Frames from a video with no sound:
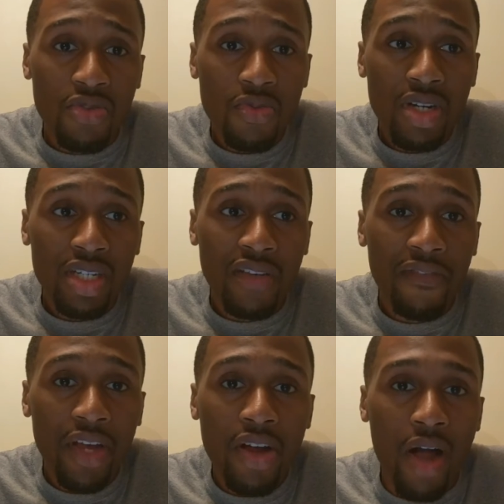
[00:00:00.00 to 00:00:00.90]
You want to
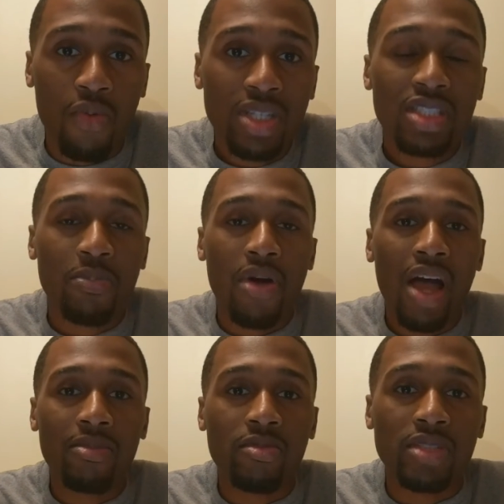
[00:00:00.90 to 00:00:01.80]
figure out what's the
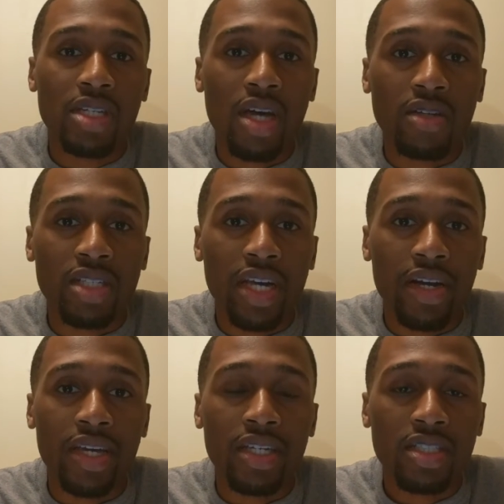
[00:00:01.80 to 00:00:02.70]
problems in those
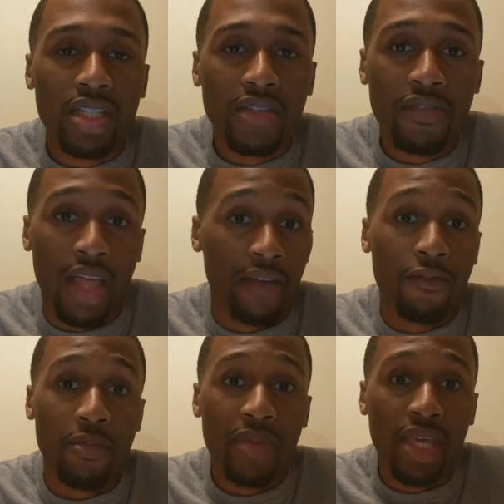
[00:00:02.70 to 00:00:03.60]
areas. Like
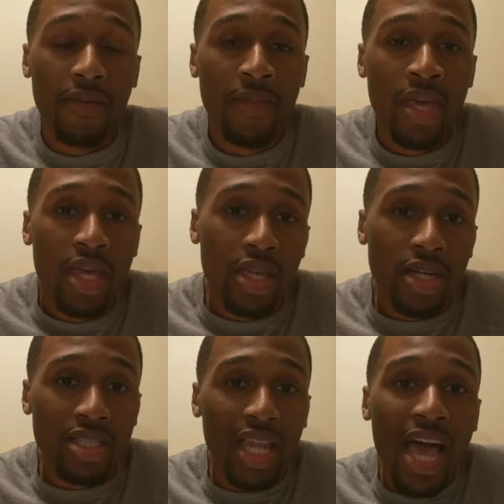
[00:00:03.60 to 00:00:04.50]
for me,
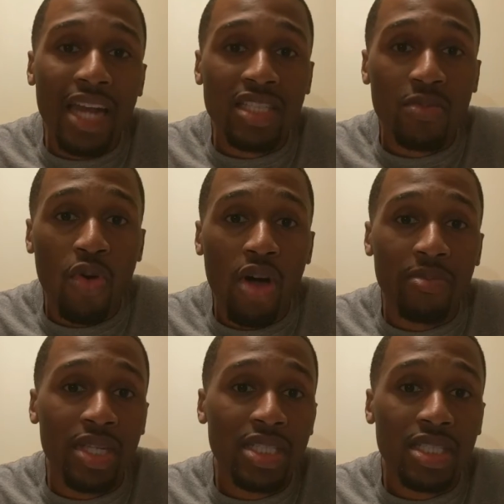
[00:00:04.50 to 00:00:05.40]
there's a lot of small
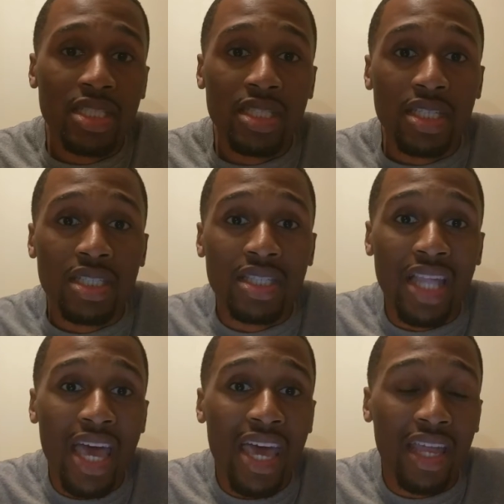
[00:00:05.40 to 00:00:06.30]
businesses
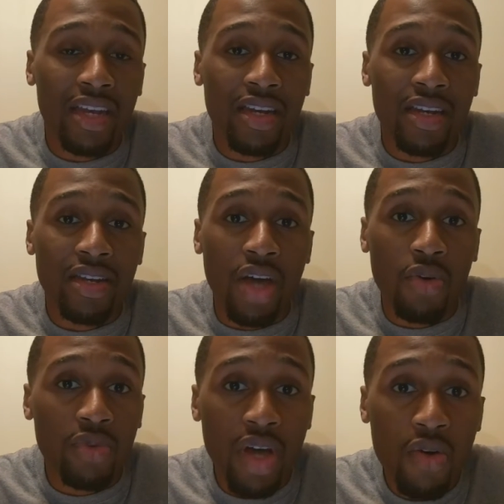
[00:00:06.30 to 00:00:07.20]
that
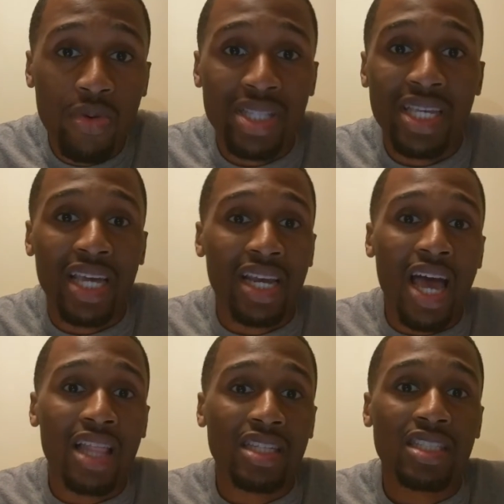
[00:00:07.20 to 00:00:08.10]
don't know what
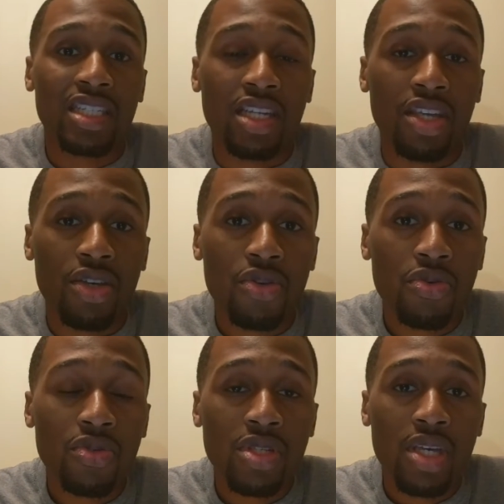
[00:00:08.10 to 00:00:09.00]
technology to
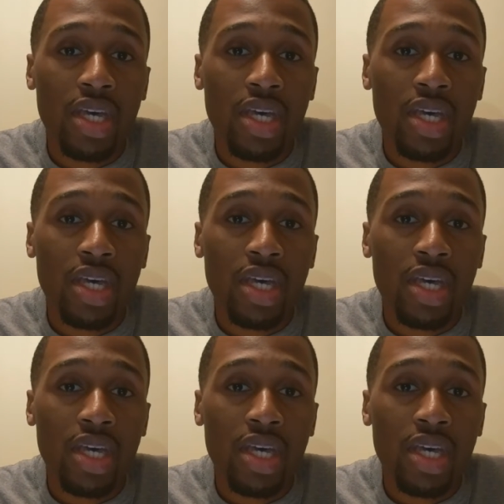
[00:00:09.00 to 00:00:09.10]
use.